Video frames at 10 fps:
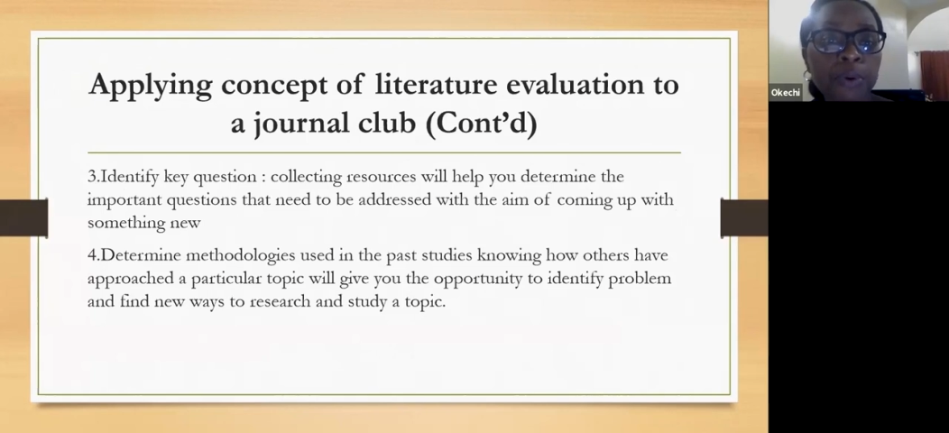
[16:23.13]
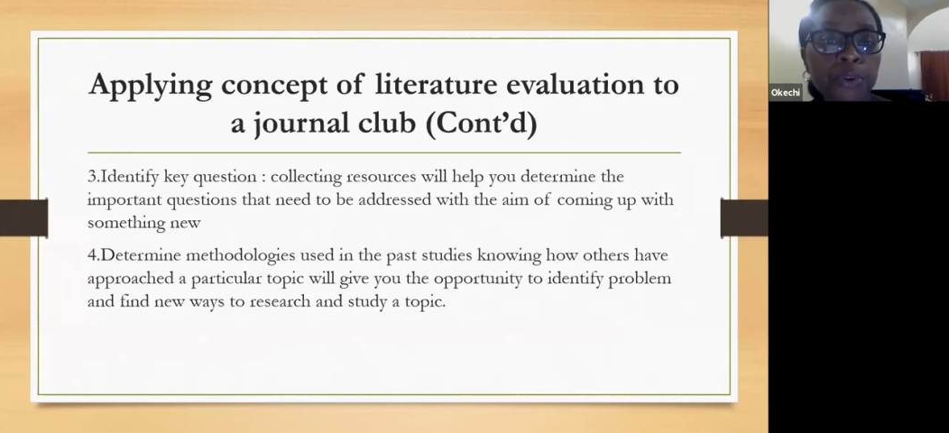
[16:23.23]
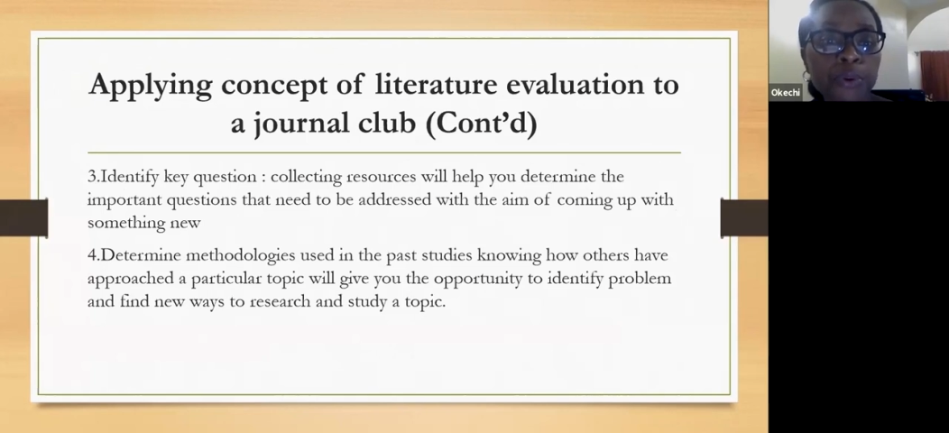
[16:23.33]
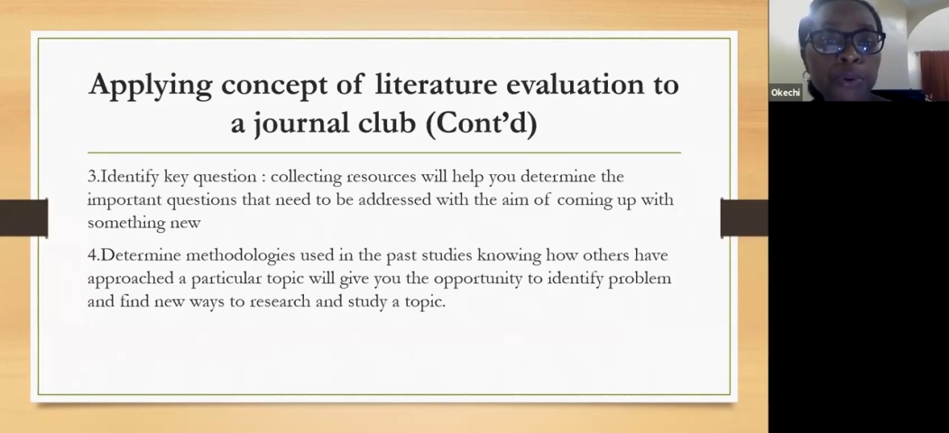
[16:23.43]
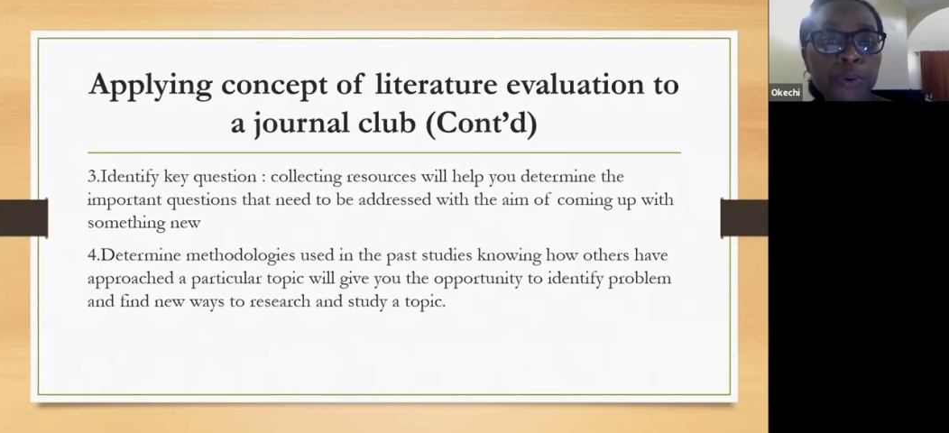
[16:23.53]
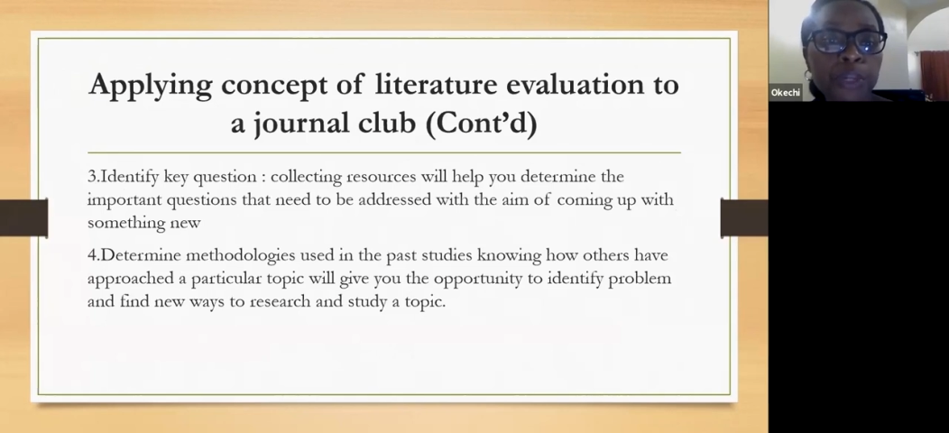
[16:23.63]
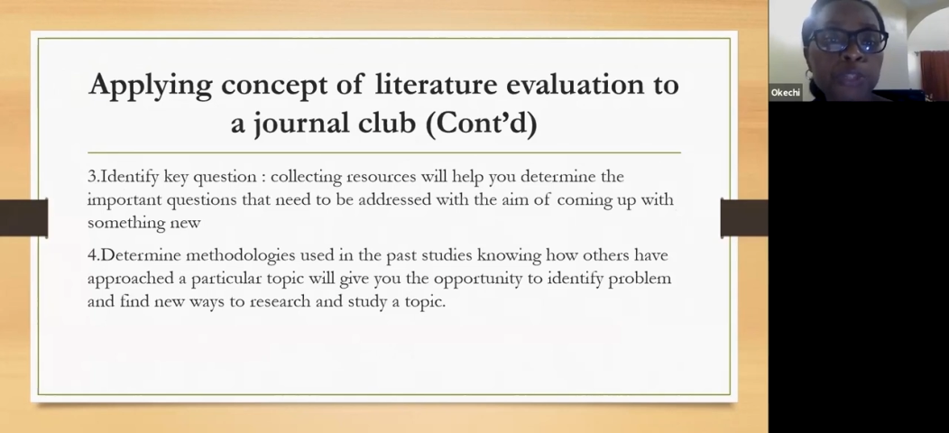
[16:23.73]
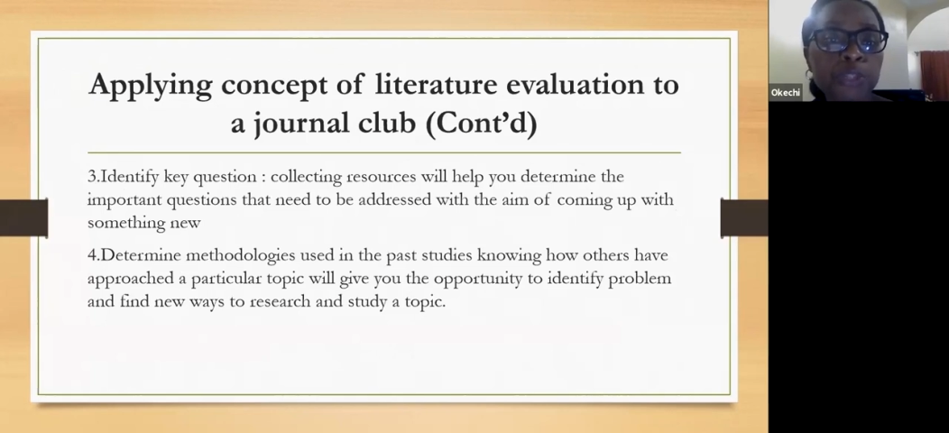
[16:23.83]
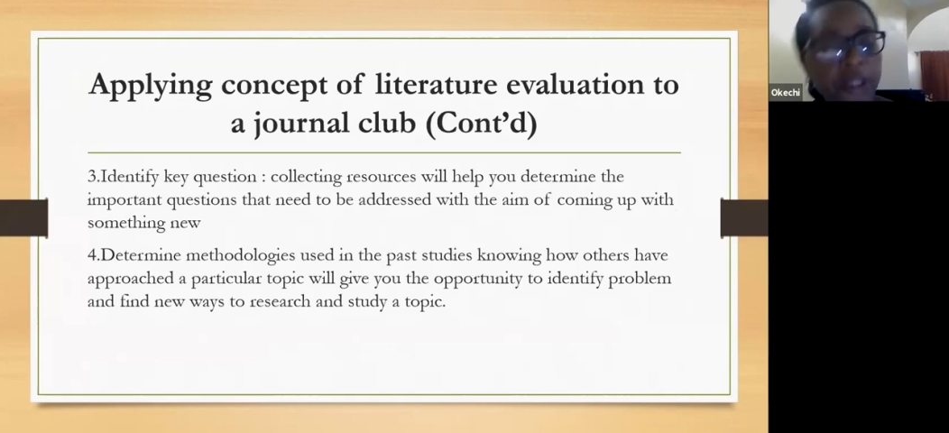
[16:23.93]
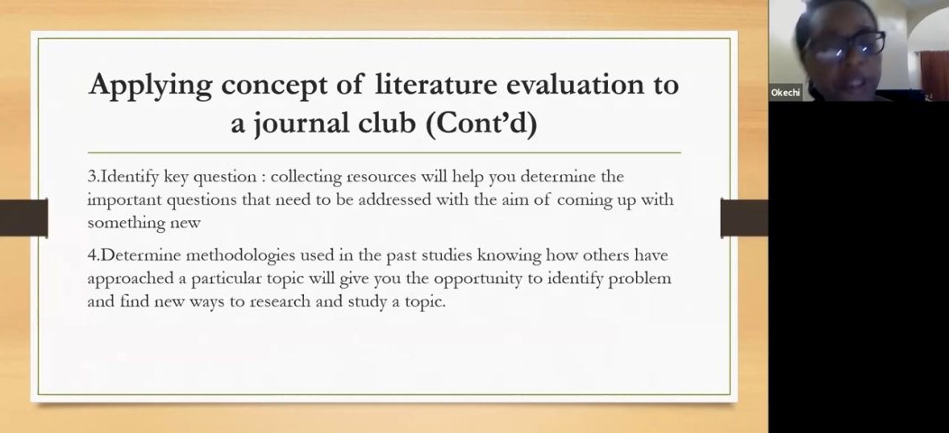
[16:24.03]
it
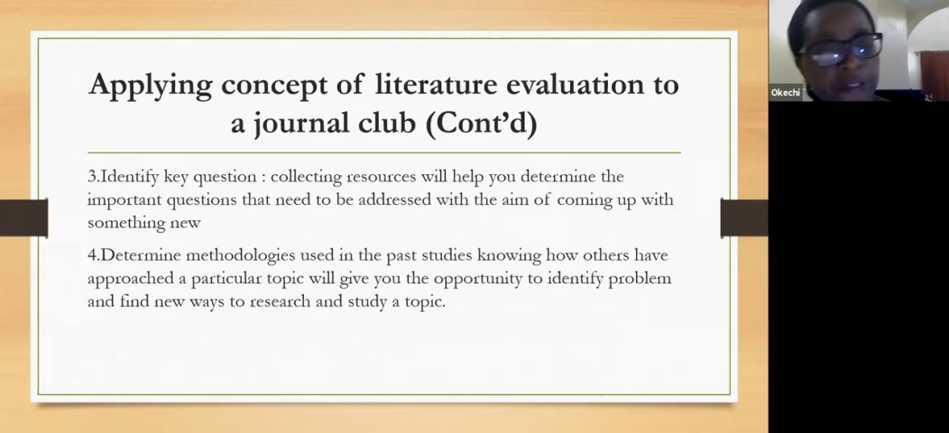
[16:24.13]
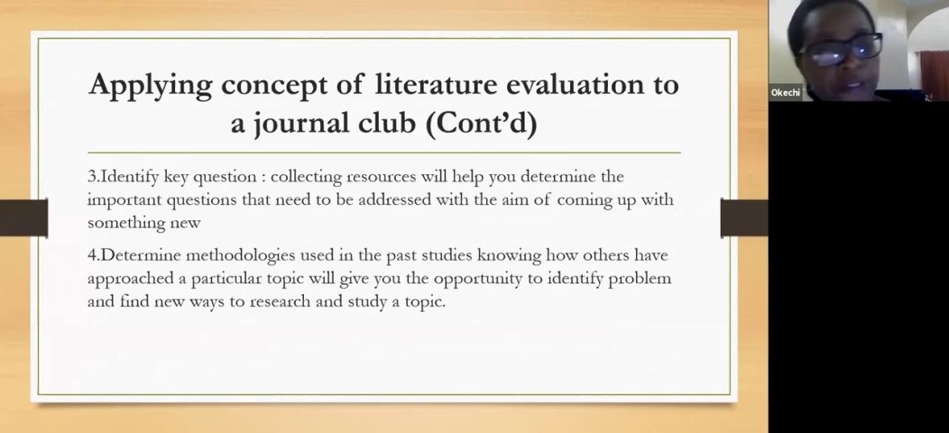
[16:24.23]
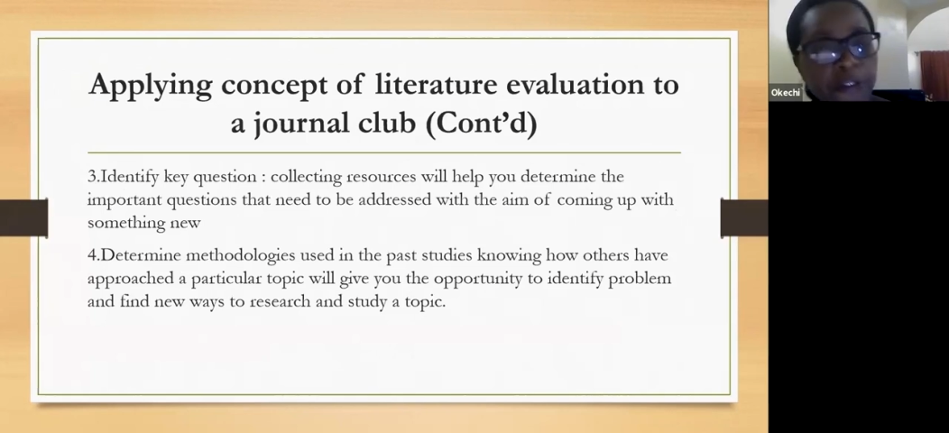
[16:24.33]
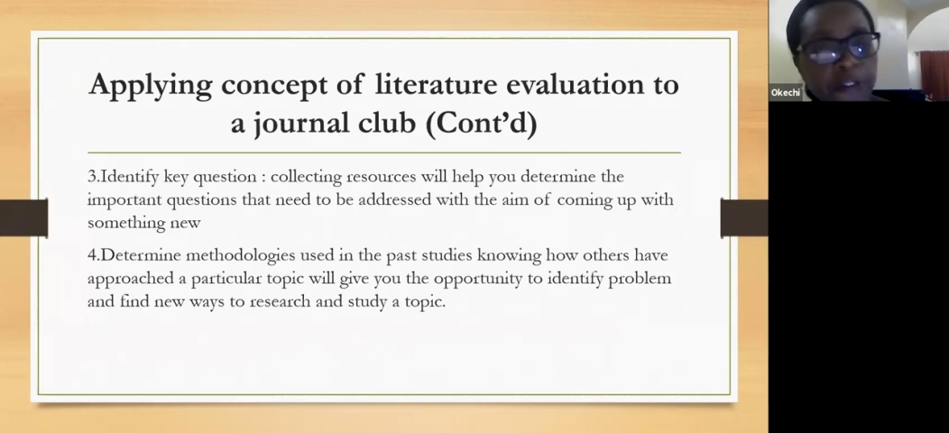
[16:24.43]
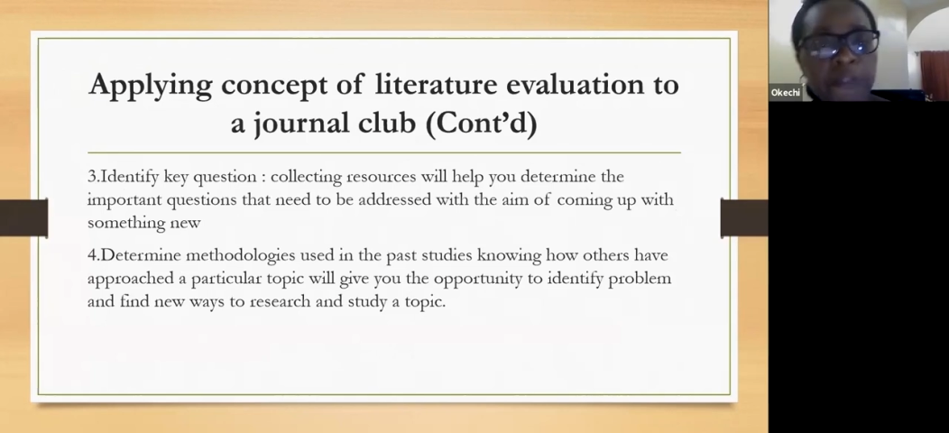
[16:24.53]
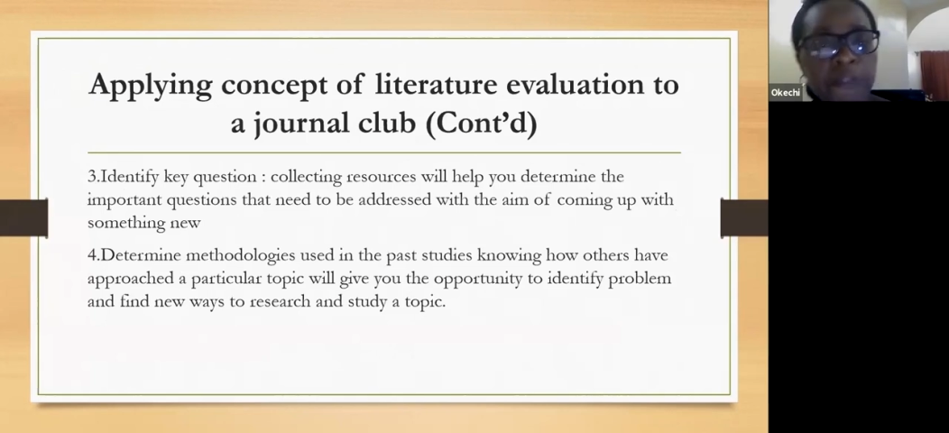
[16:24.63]
will involve